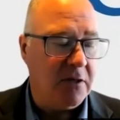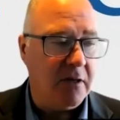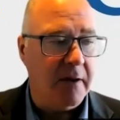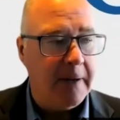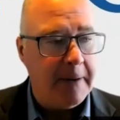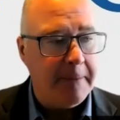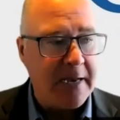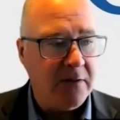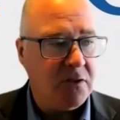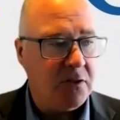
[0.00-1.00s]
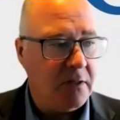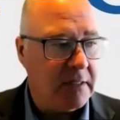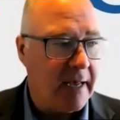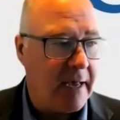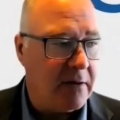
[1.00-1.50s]
So the pound
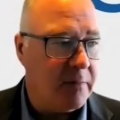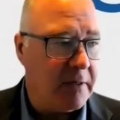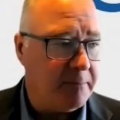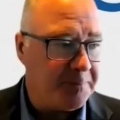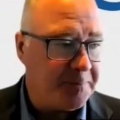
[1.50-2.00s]
sterling down a bit,